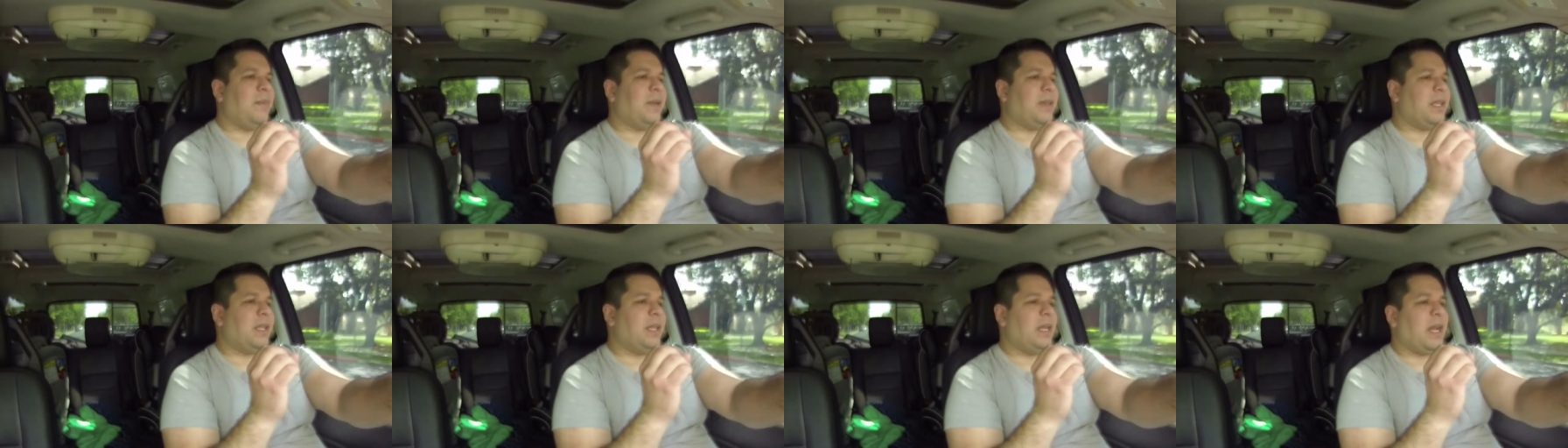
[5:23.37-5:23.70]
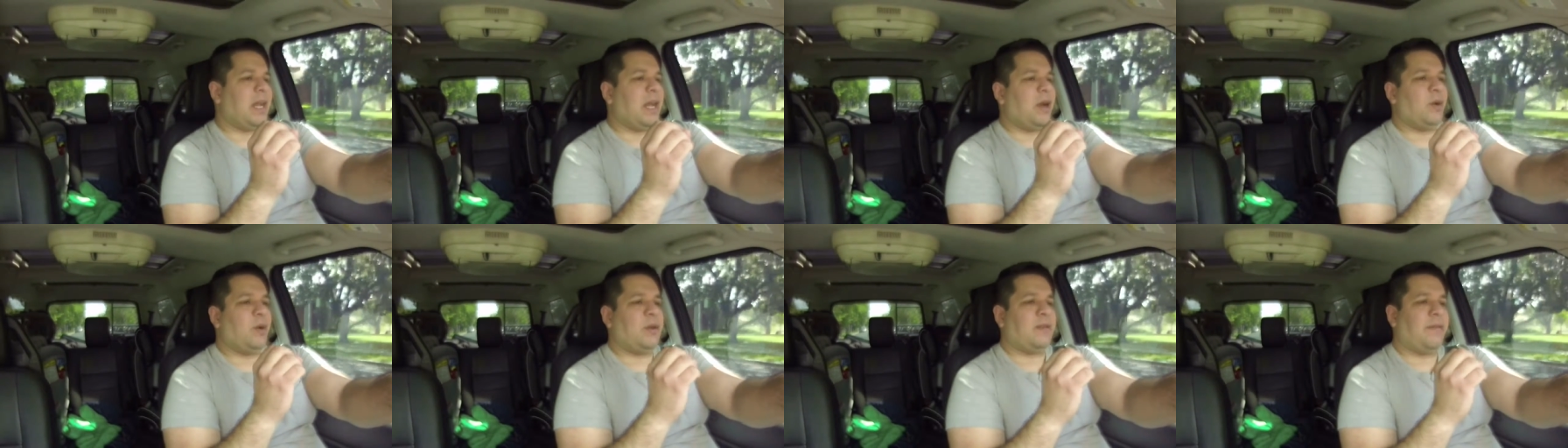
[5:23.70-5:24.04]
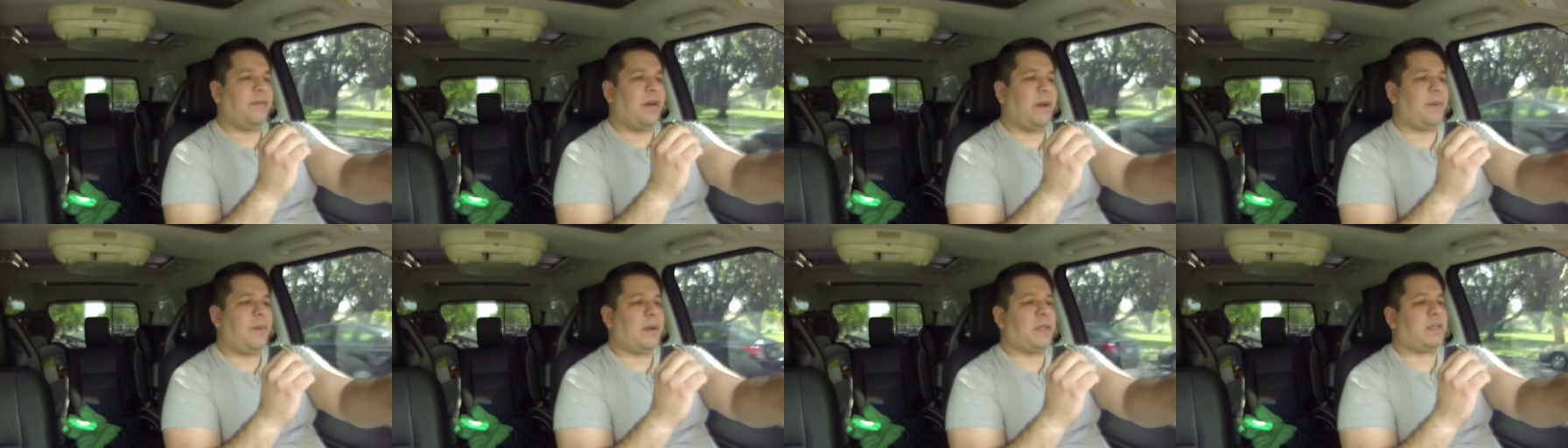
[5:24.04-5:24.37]
but then I always
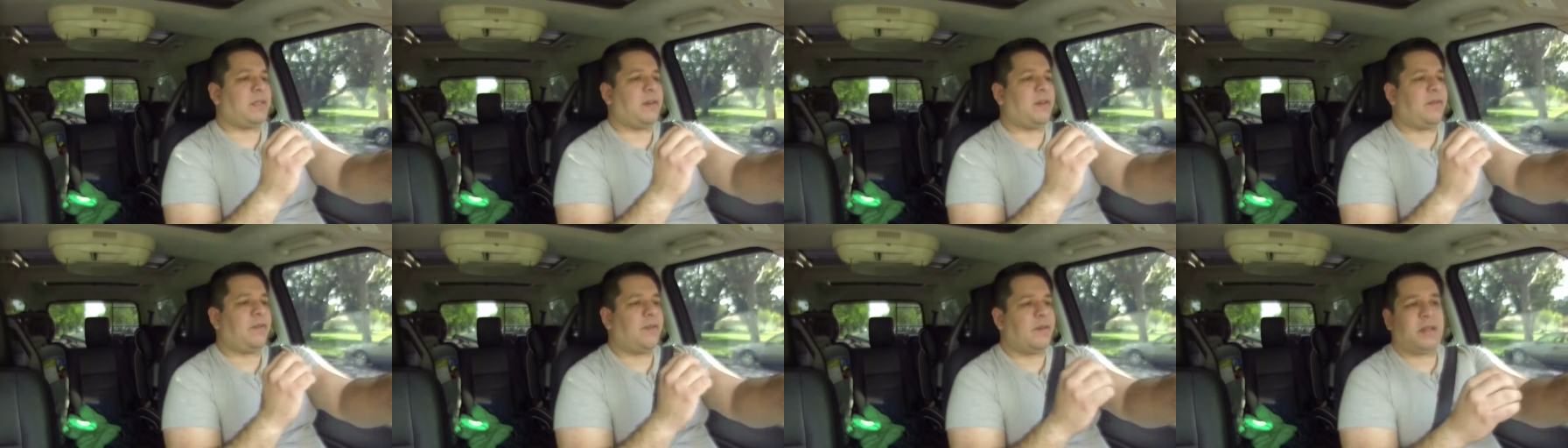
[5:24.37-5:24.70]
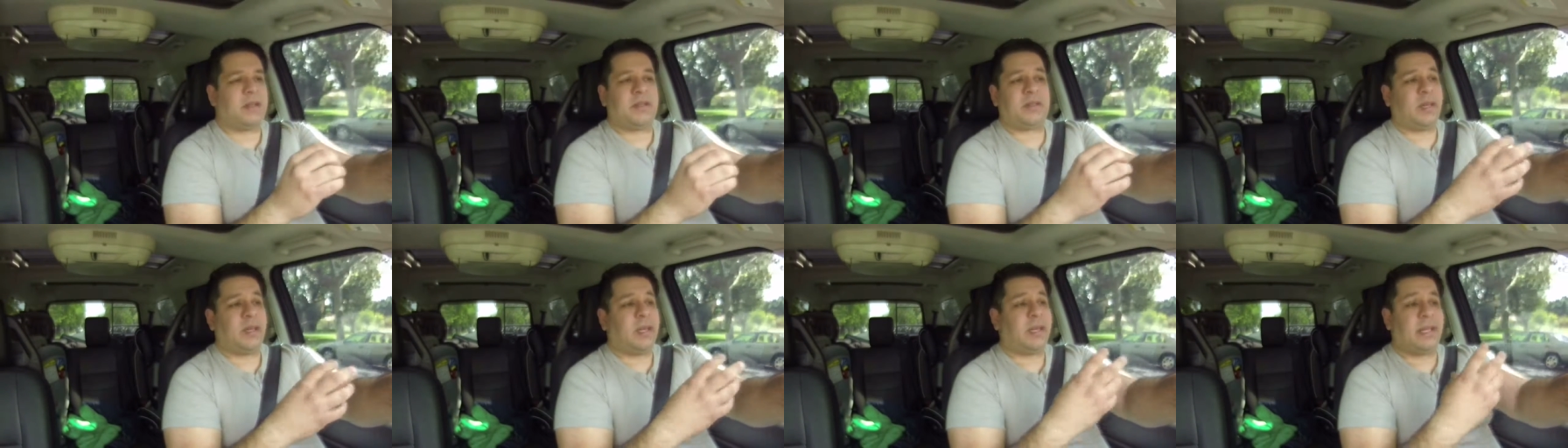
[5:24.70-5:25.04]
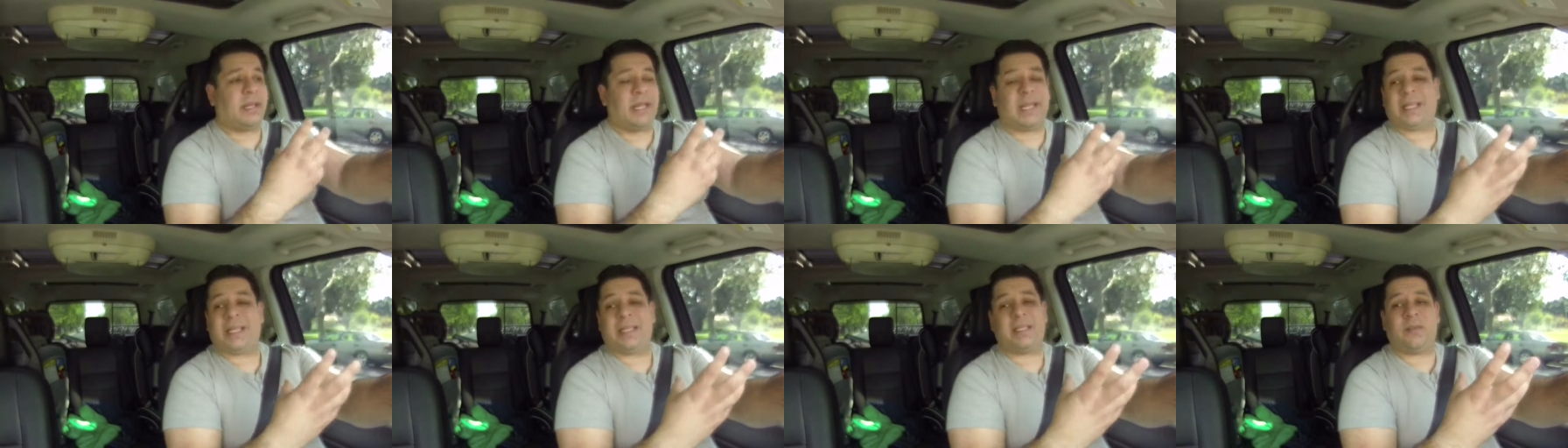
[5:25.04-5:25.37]
find myself frustrated.
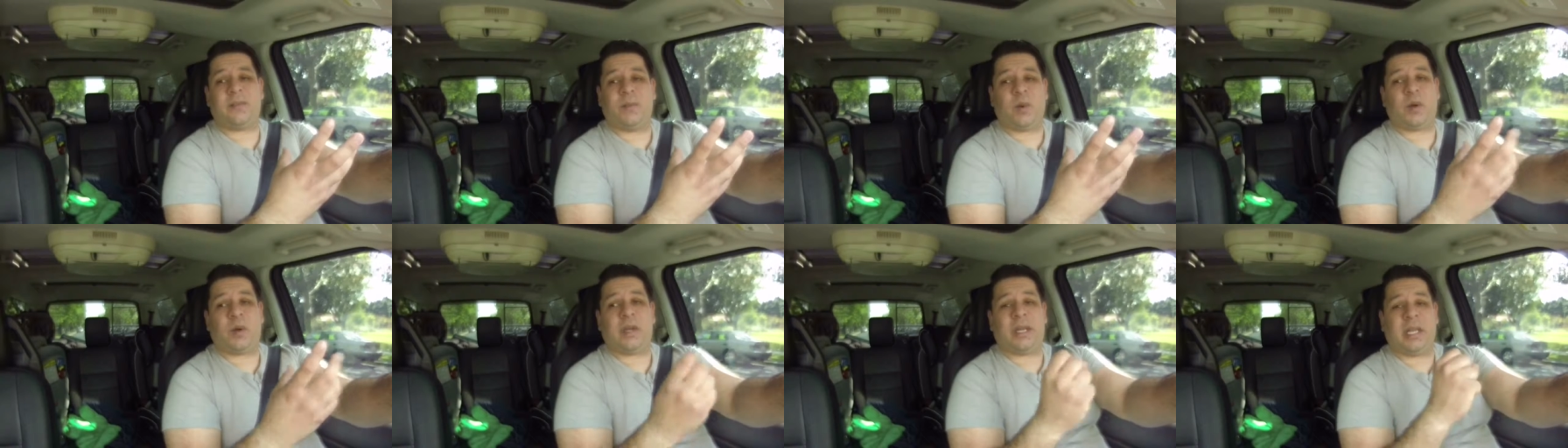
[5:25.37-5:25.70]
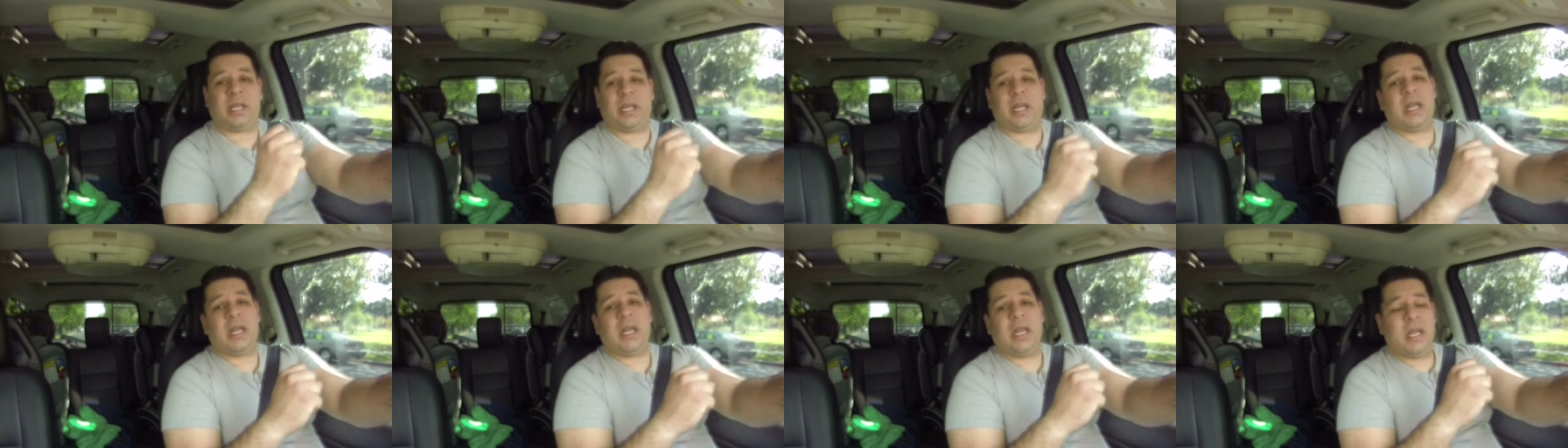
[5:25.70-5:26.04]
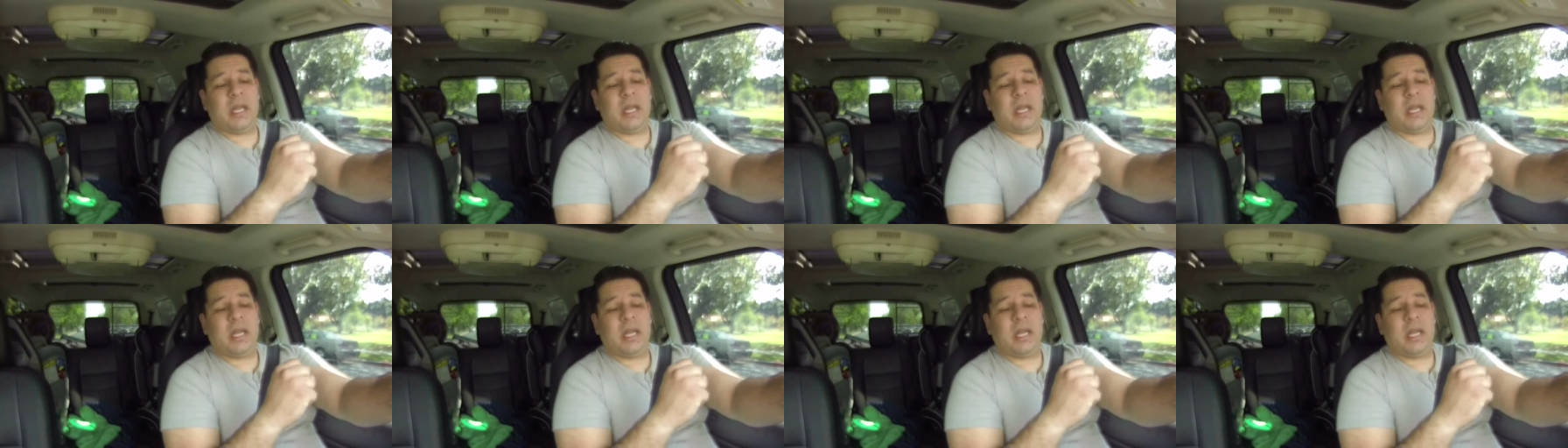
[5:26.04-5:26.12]
Like this morning,